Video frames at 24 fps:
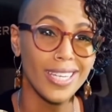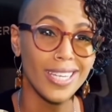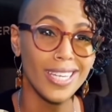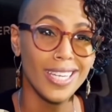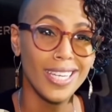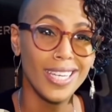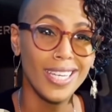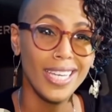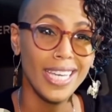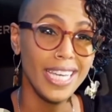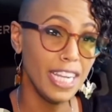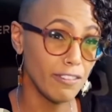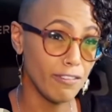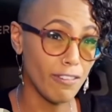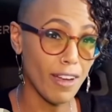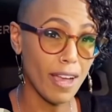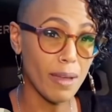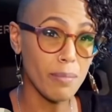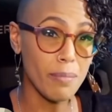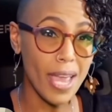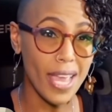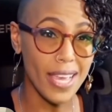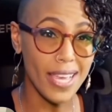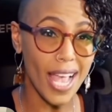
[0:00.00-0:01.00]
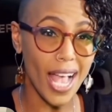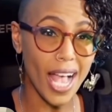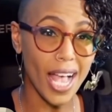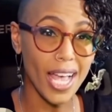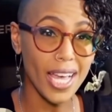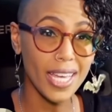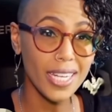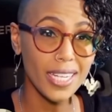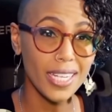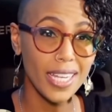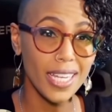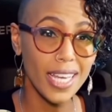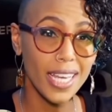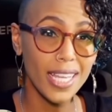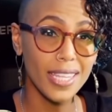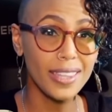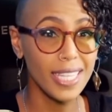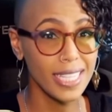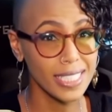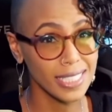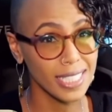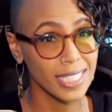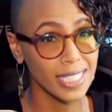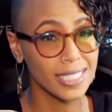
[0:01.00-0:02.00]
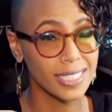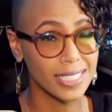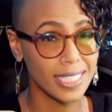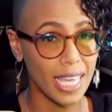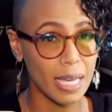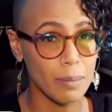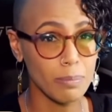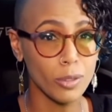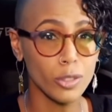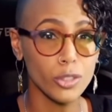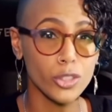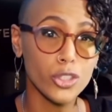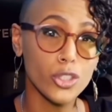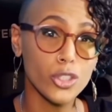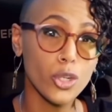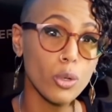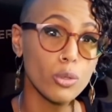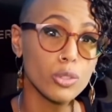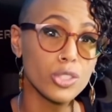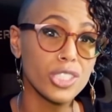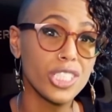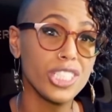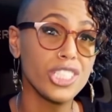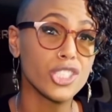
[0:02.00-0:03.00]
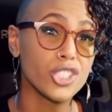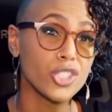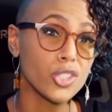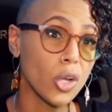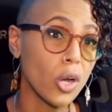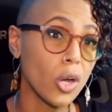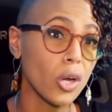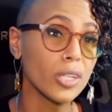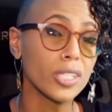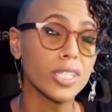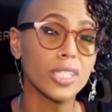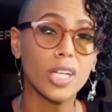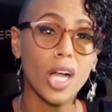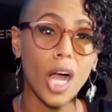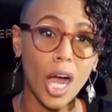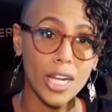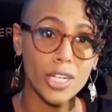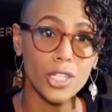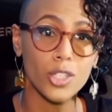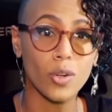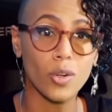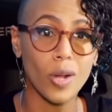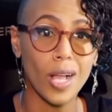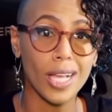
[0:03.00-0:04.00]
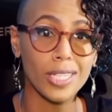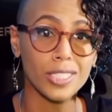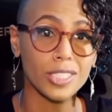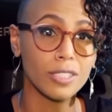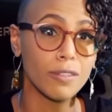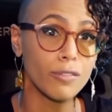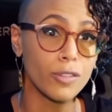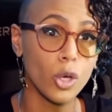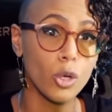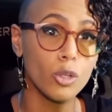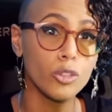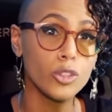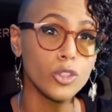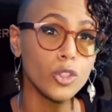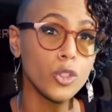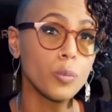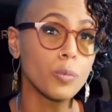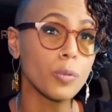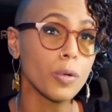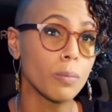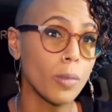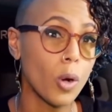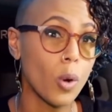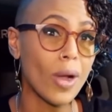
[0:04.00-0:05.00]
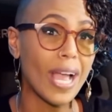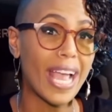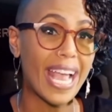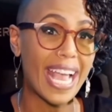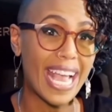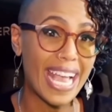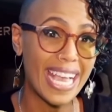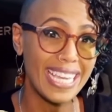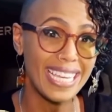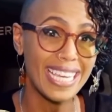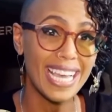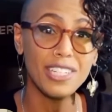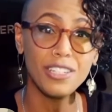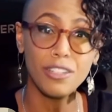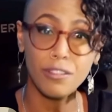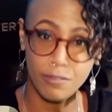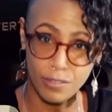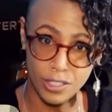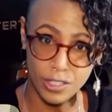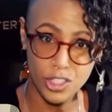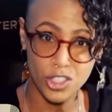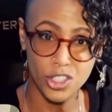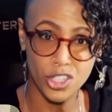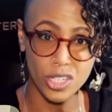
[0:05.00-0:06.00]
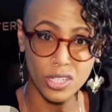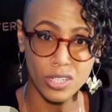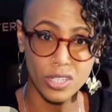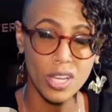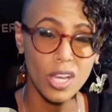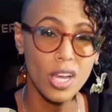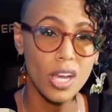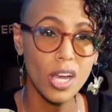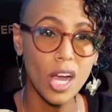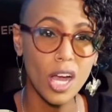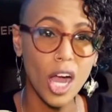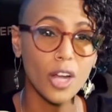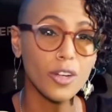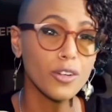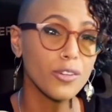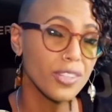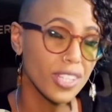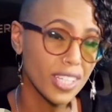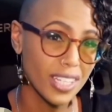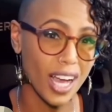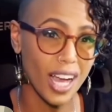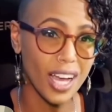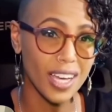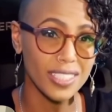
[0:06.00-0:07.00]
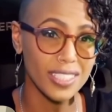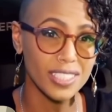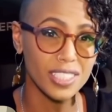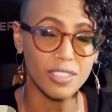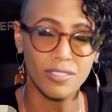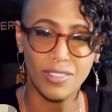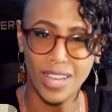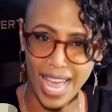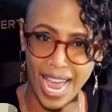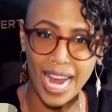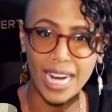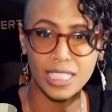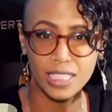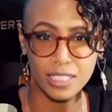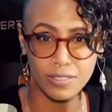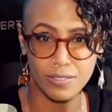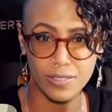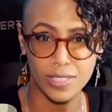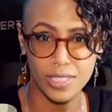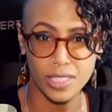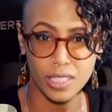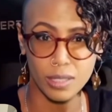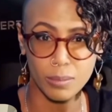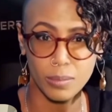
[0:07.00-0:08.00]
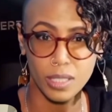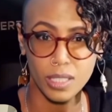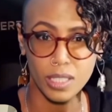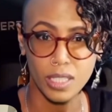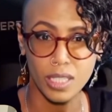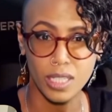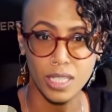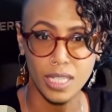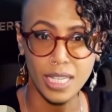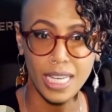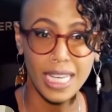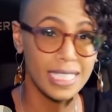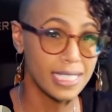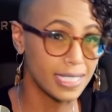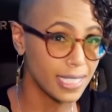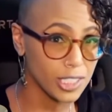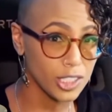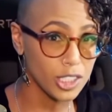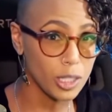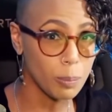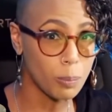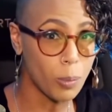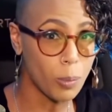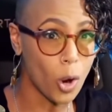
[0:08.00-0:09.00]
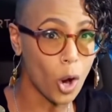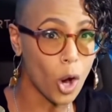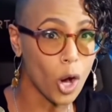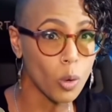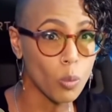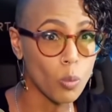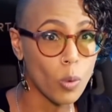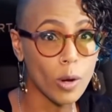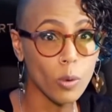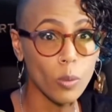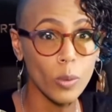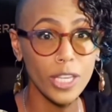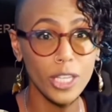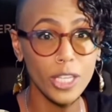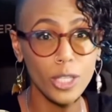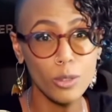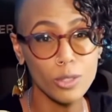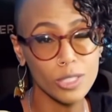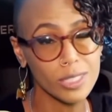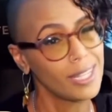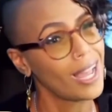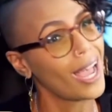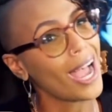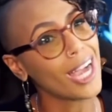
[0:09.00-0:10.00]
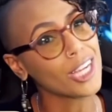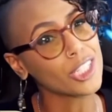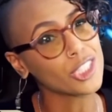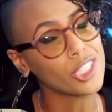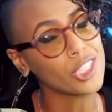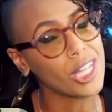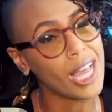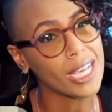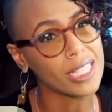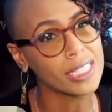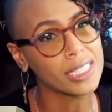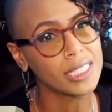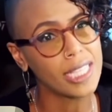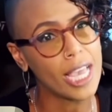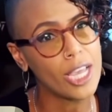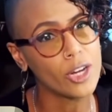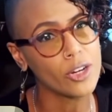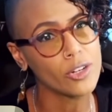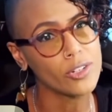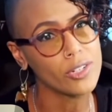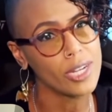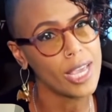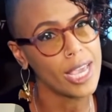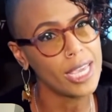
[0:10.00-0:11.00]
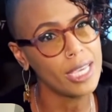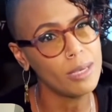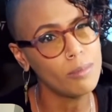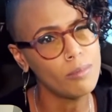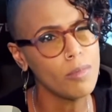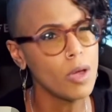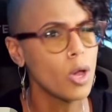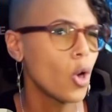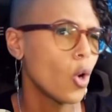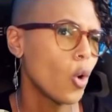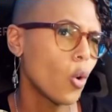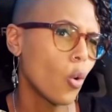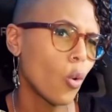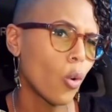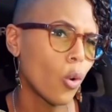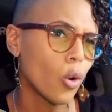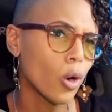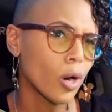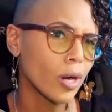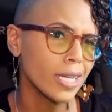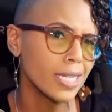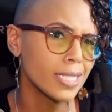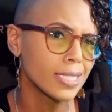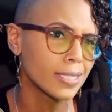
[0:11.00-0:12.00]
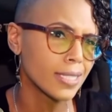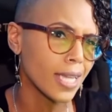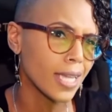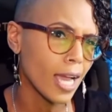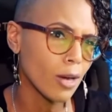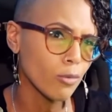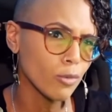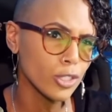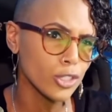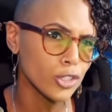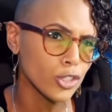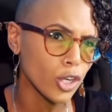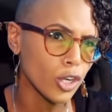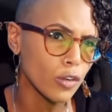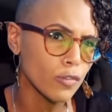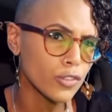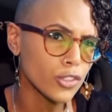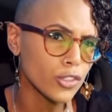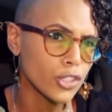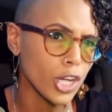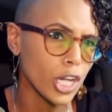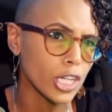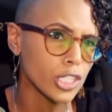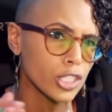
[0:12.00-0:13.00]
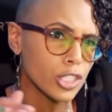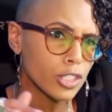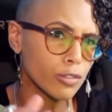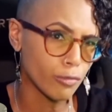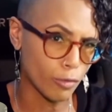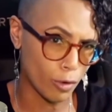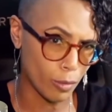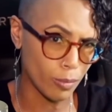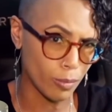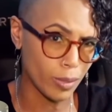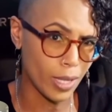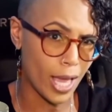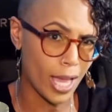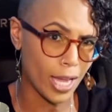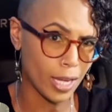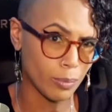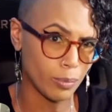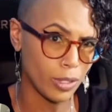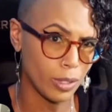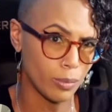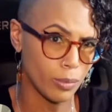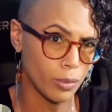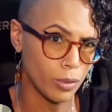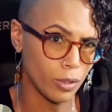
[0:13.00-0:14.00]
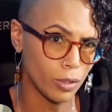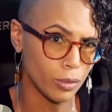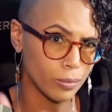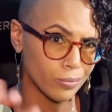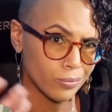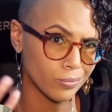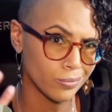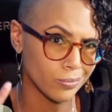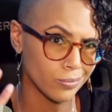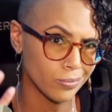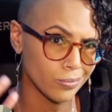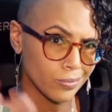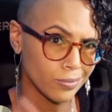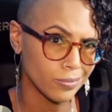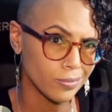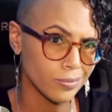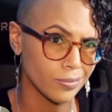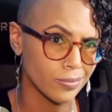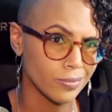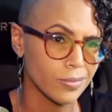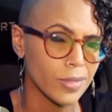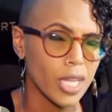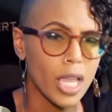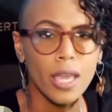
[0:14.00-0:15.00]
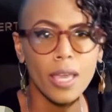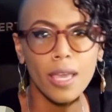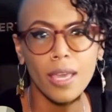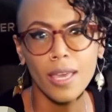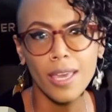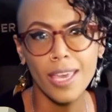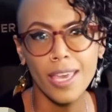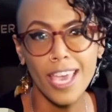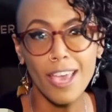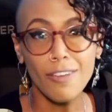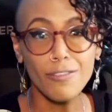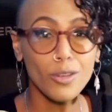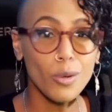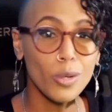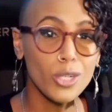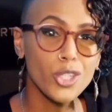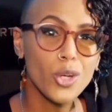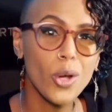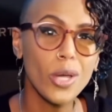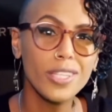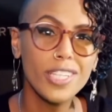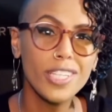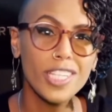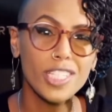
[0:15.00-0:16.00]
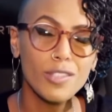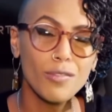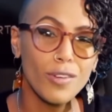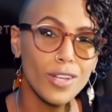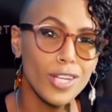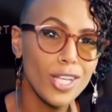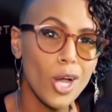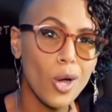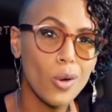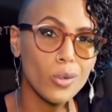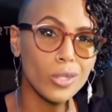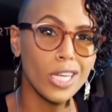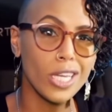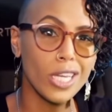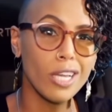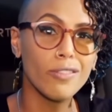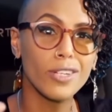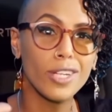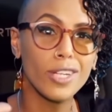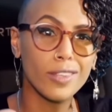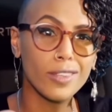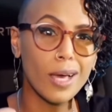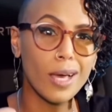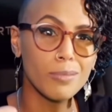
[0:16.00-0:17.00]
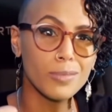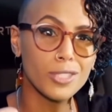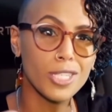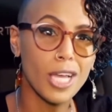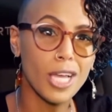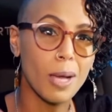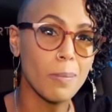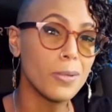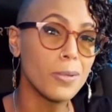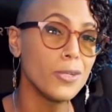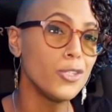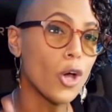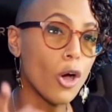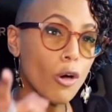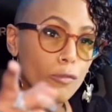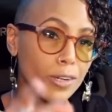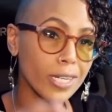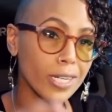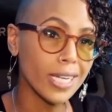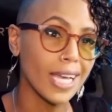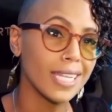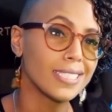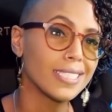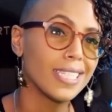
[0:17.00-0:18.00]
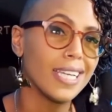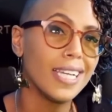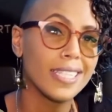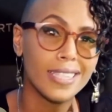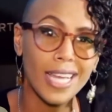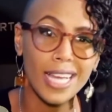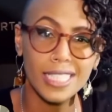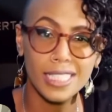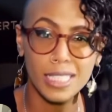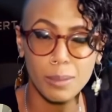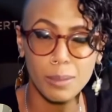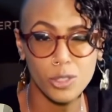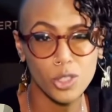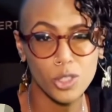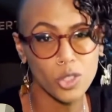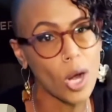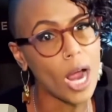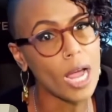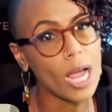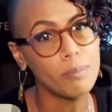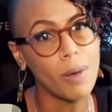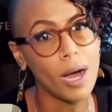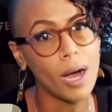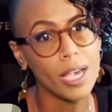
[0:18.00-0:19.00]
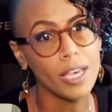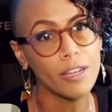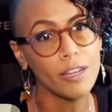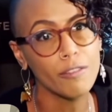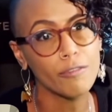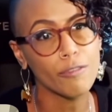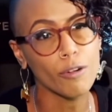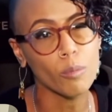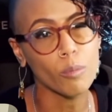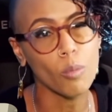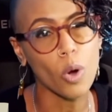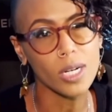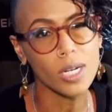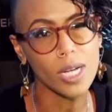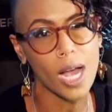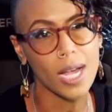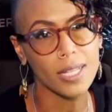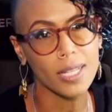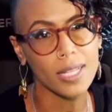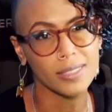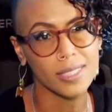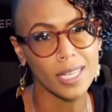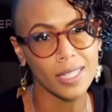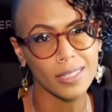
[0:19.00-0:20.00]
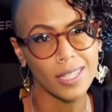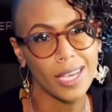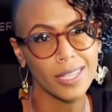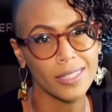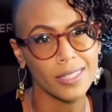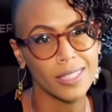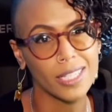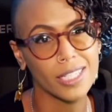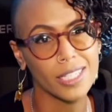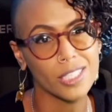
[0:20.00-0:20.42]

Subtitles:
And if I may add, this example shows the stark contrast of those who promote hate and division under the guise of activism. Is this the part where we use the hashtag say her name, or is that reserved just for black people? If you enjoyed this video, give it a thumbs up, and don't forget to hit that subscribe button for more content like this.